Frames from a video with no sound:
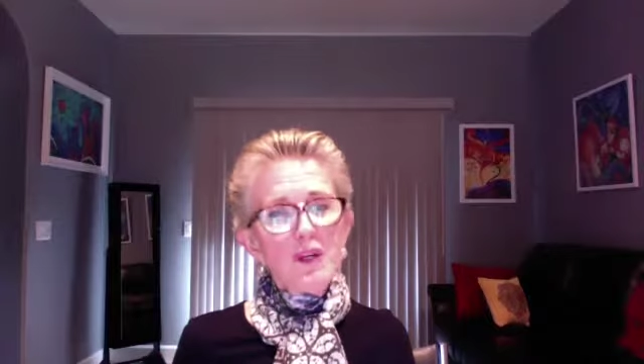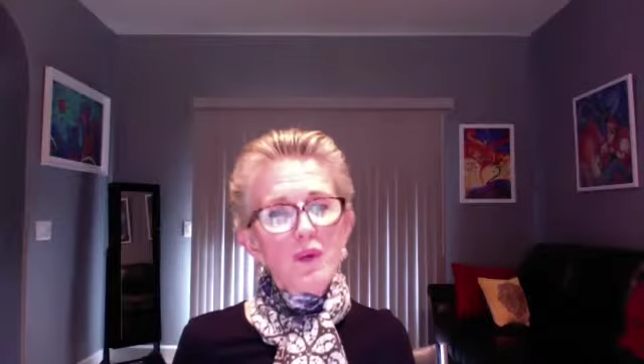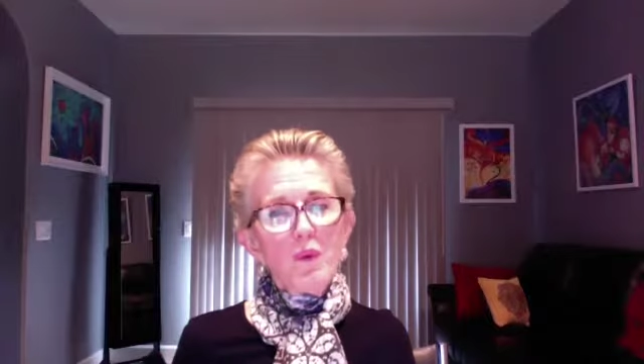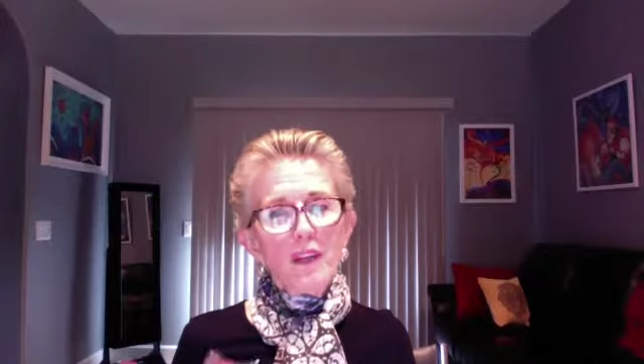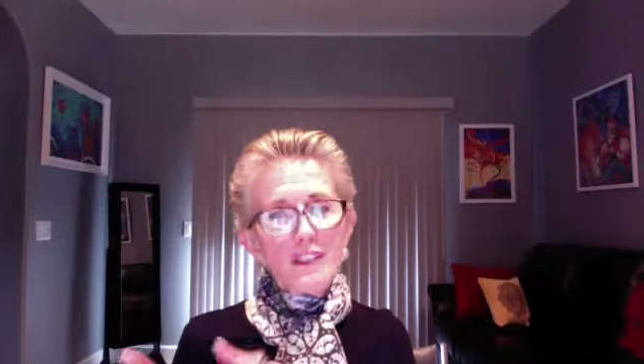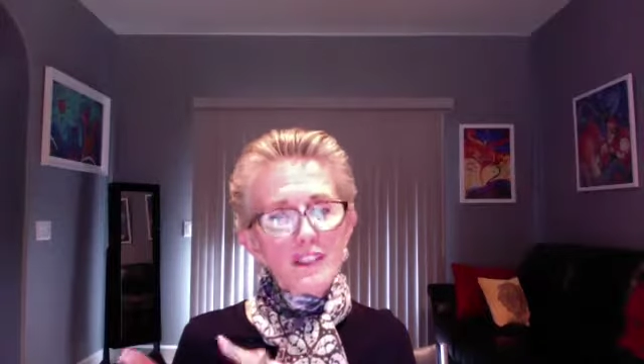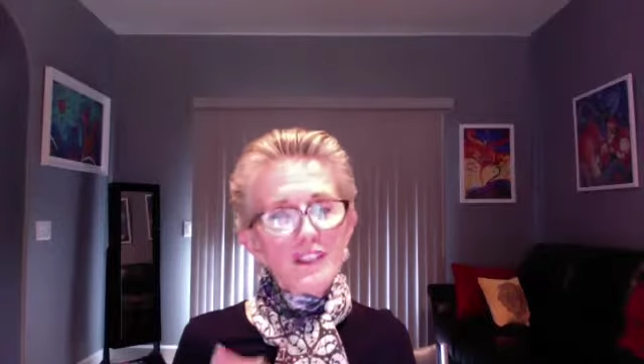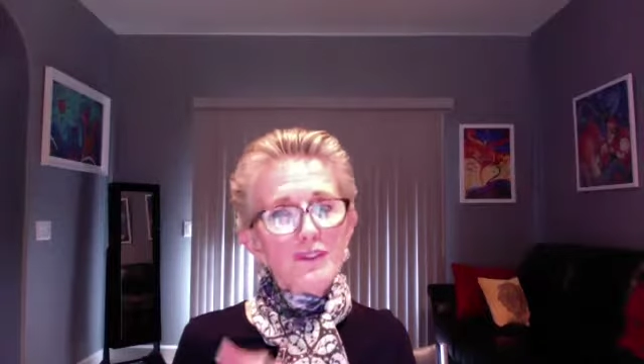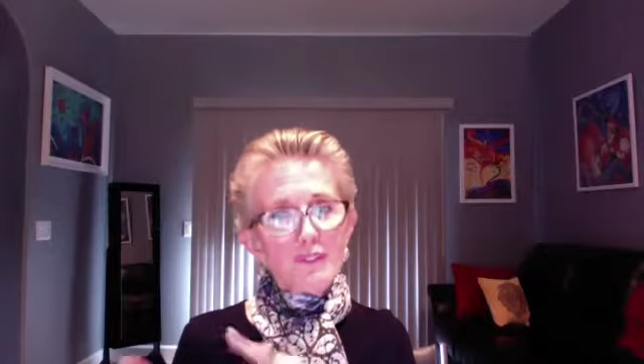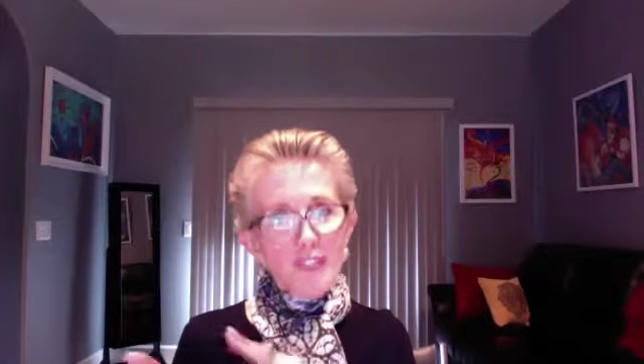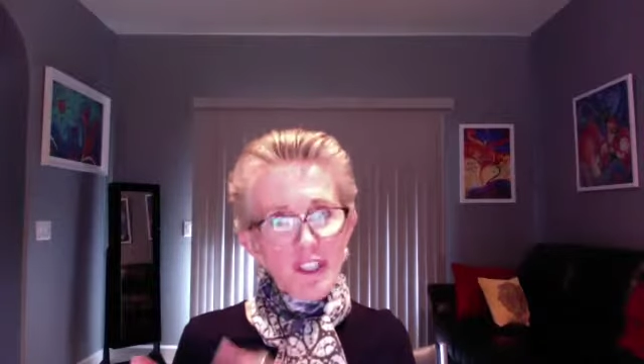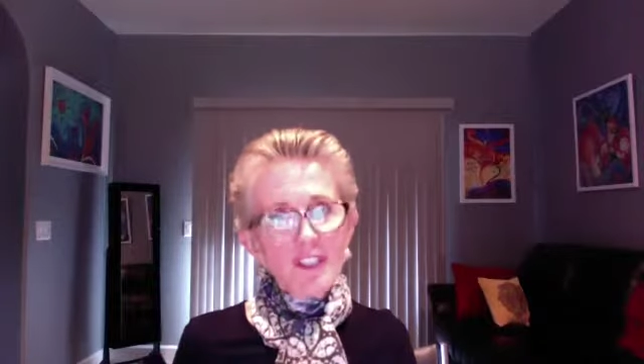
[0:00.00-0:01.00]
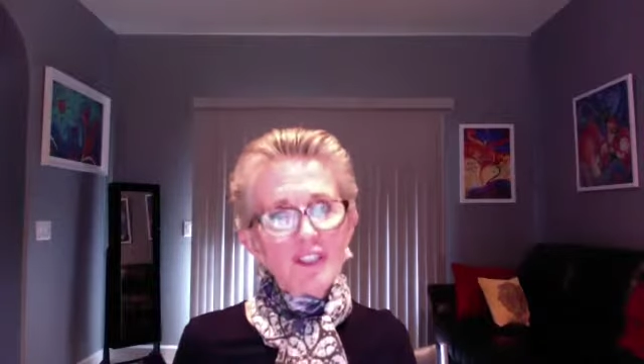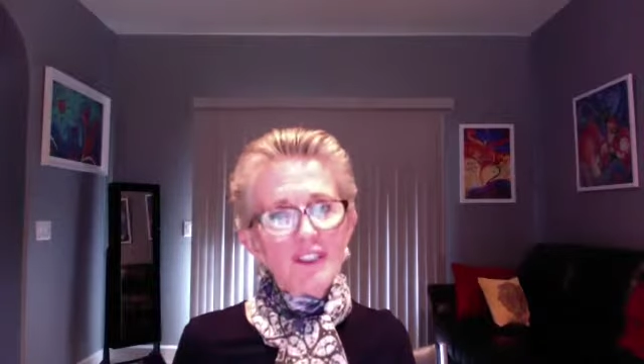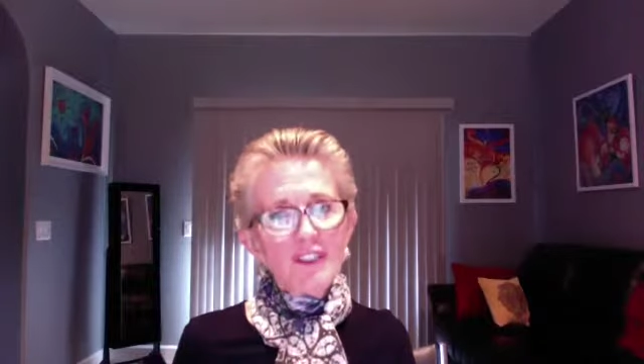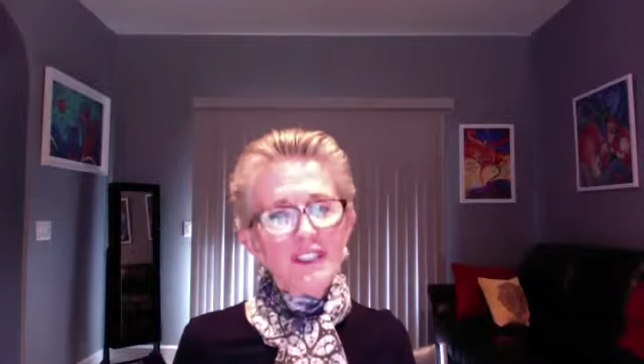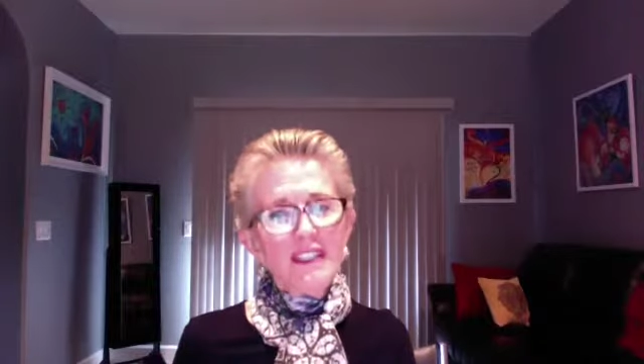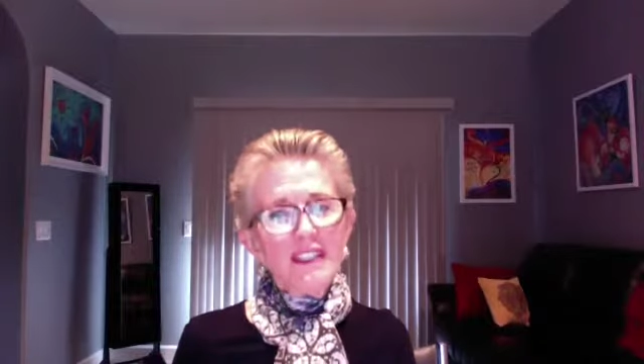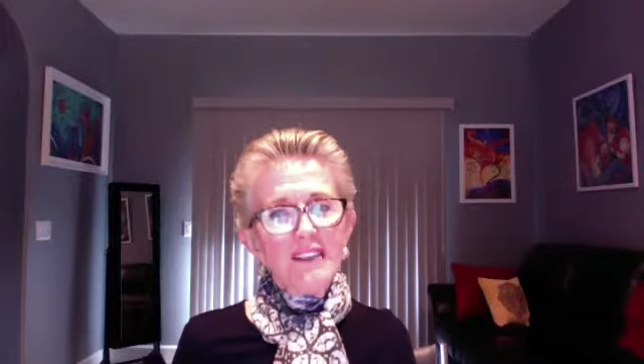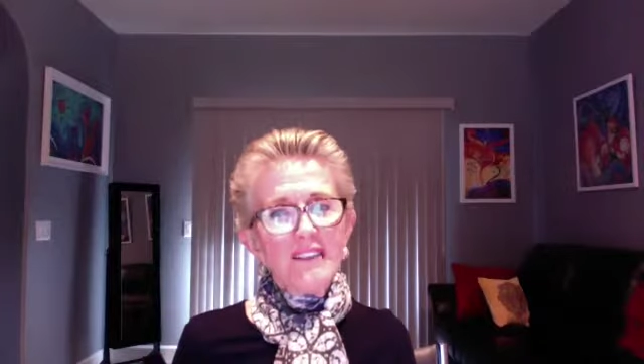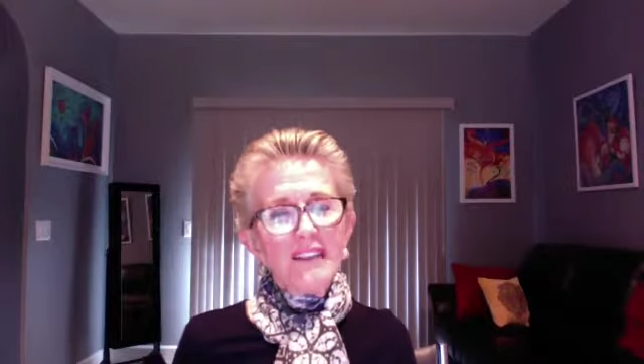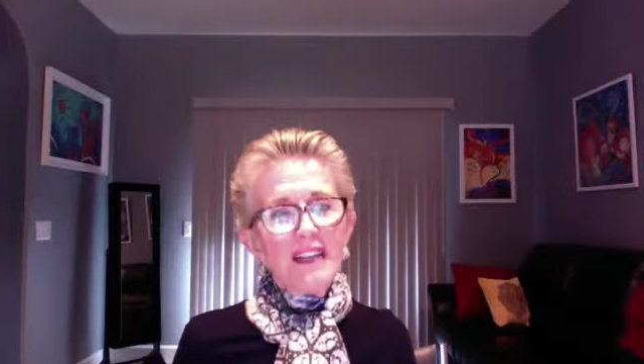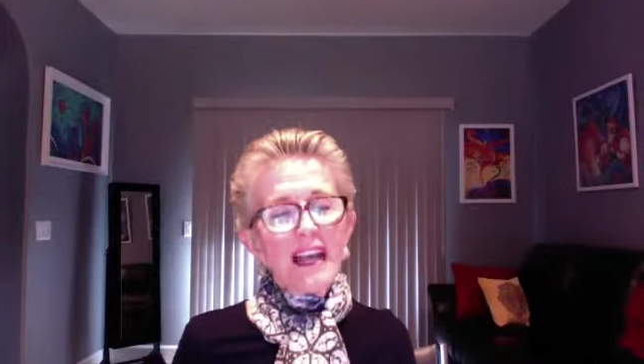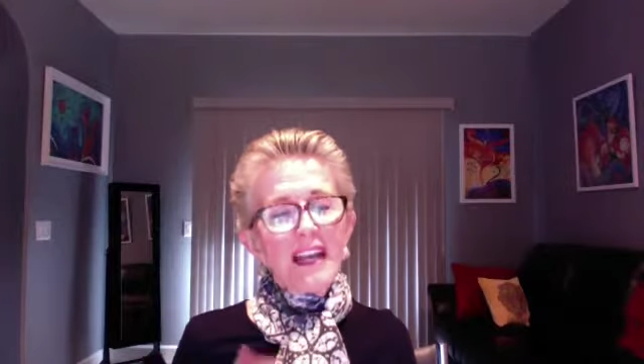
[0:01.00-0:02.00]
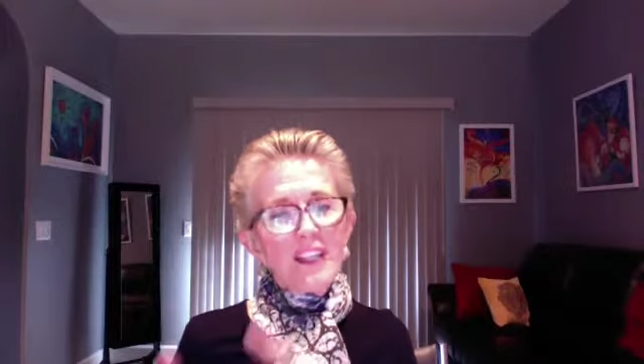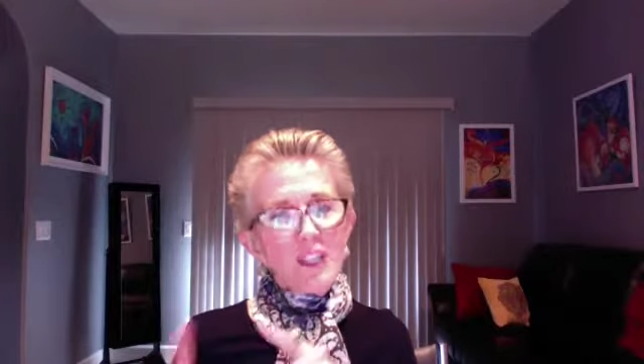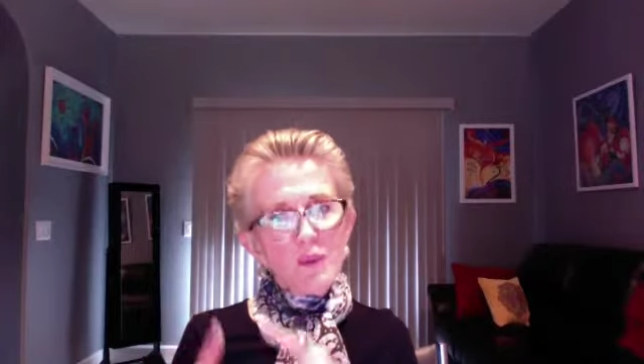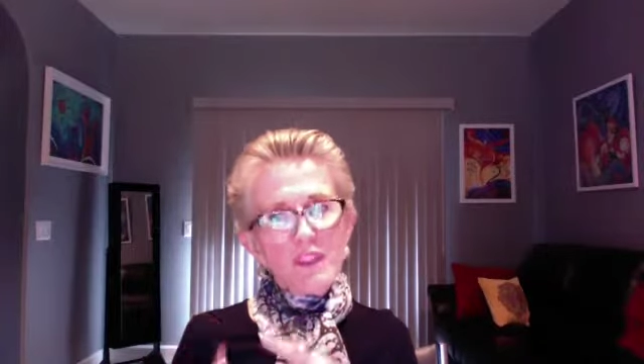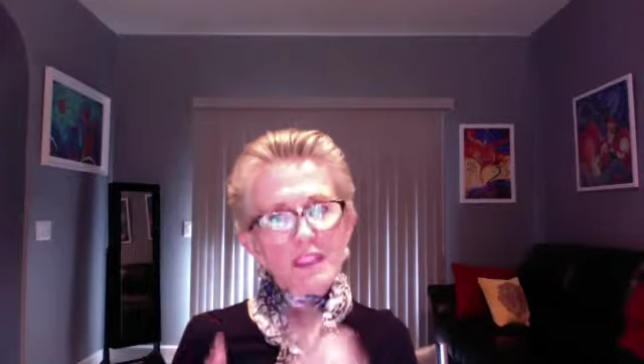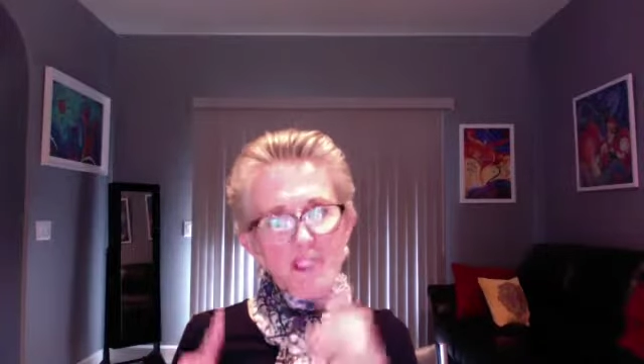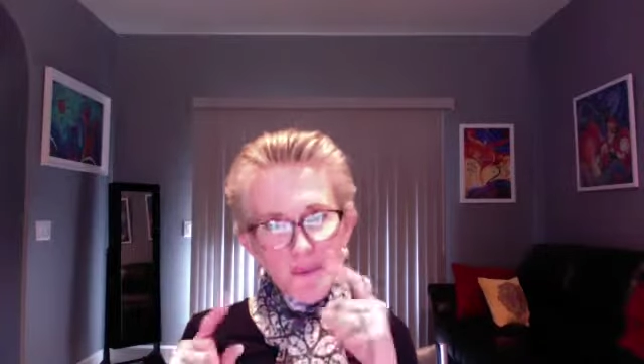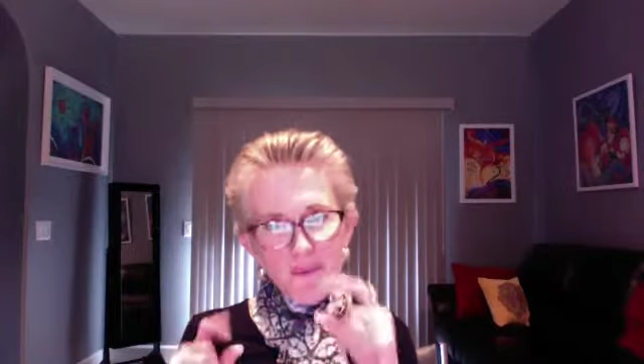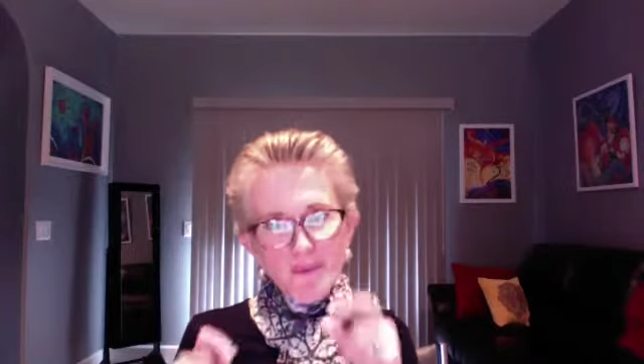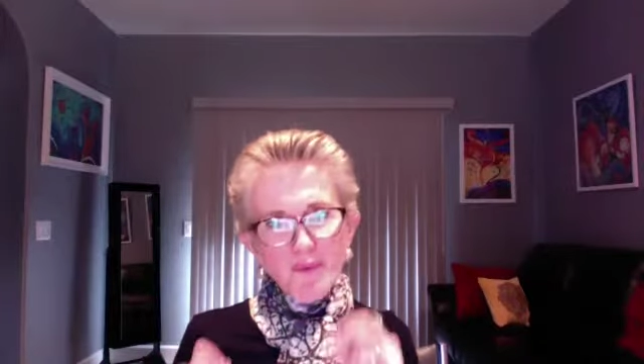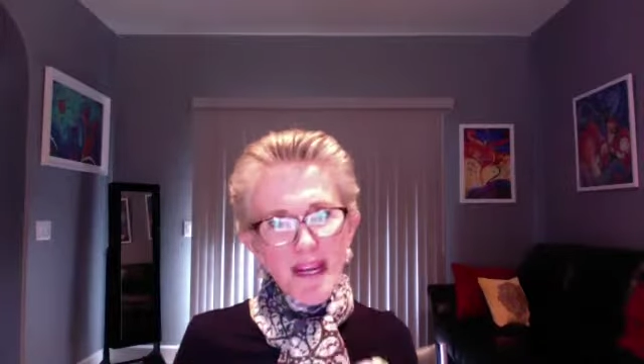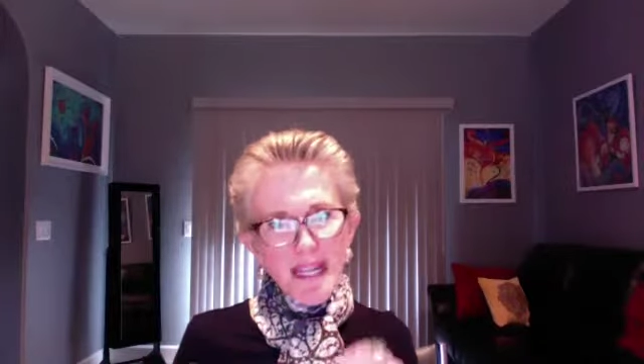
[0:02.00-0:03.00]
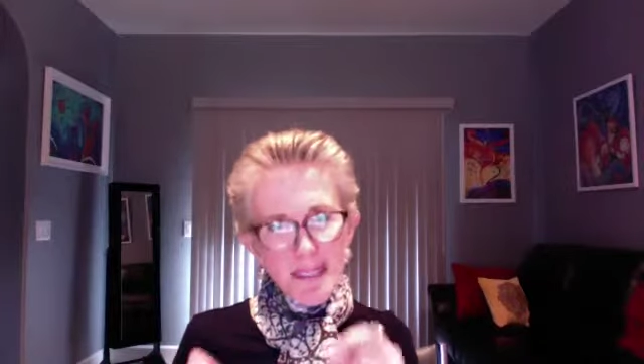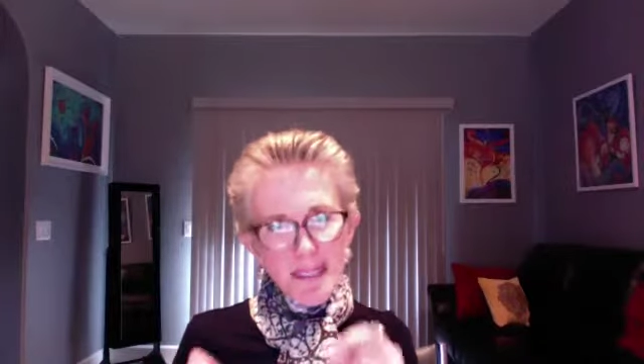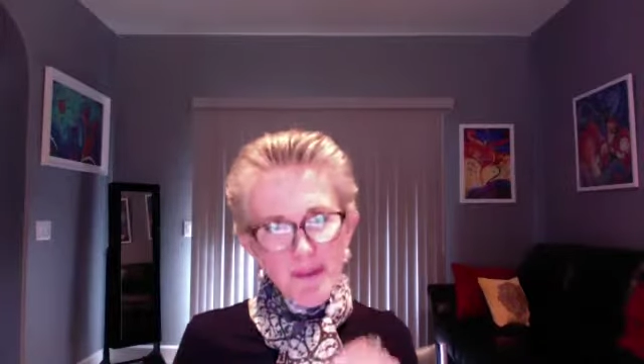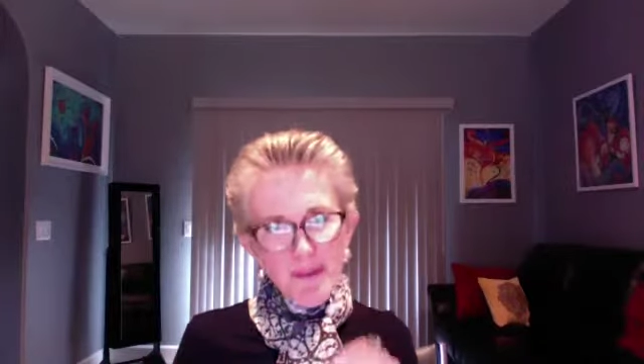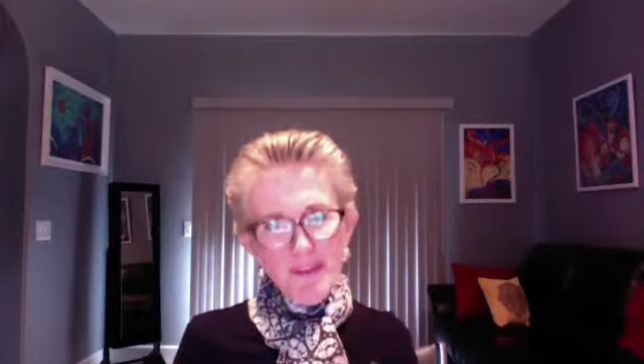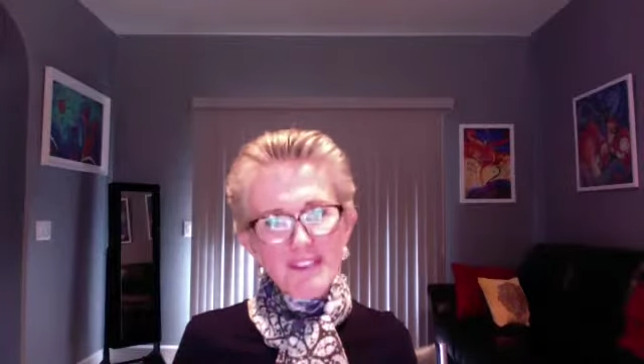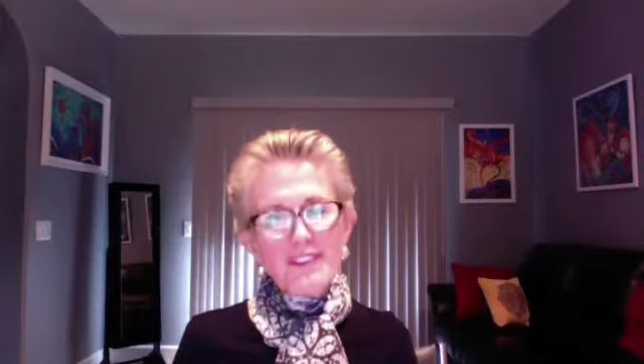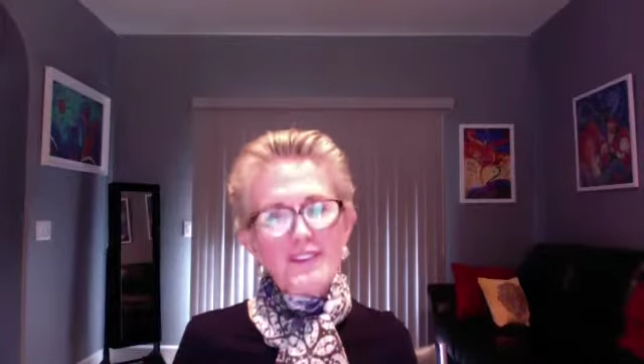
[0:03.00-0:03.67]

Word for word: Once yeah. you learn and you're with the right person,